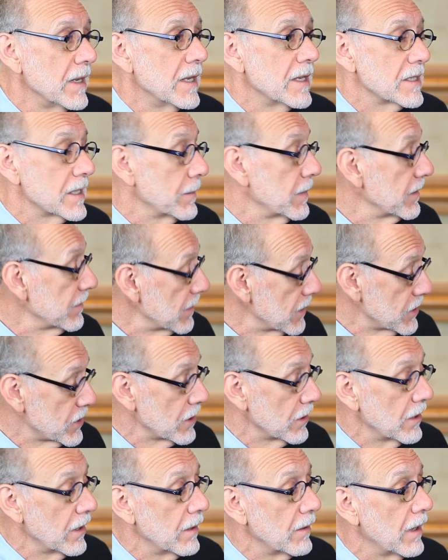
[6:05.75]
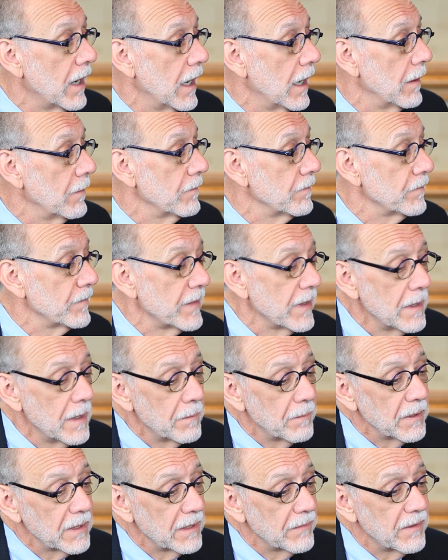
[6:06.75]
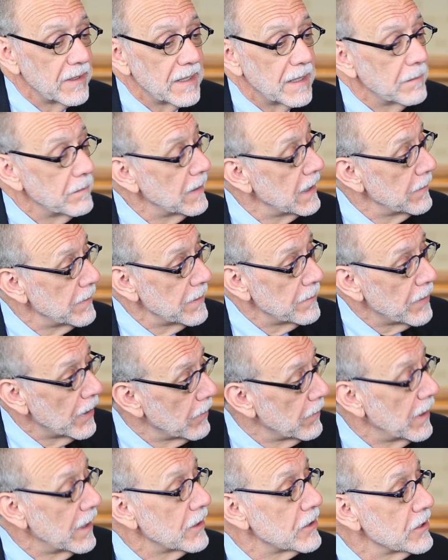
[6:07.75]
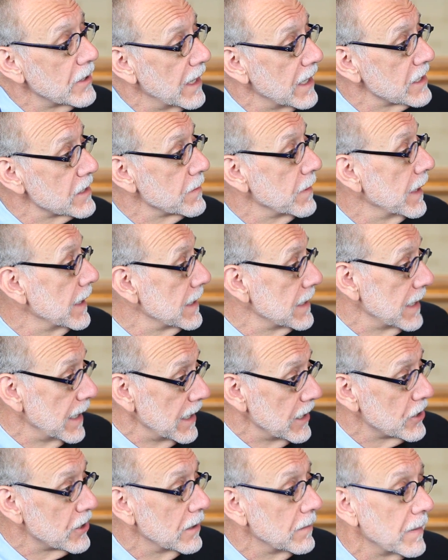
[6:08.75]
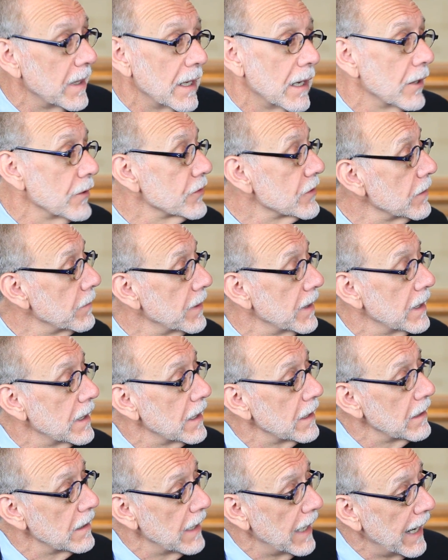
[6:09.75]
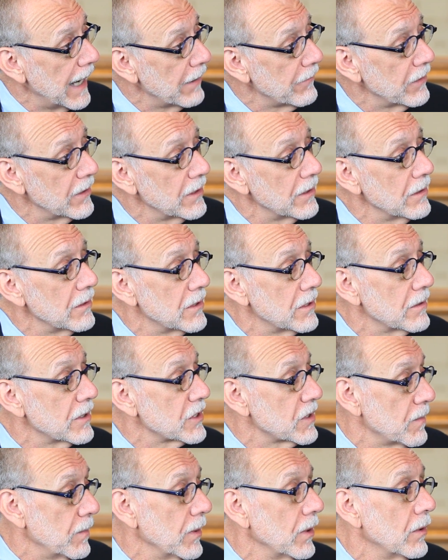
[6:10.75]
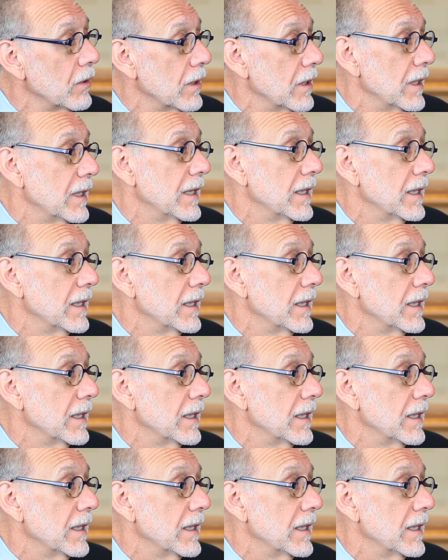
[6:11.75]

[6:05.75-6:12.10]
Some of us are um, believing that maybe bone marrow transplantation may also be another avenue to explore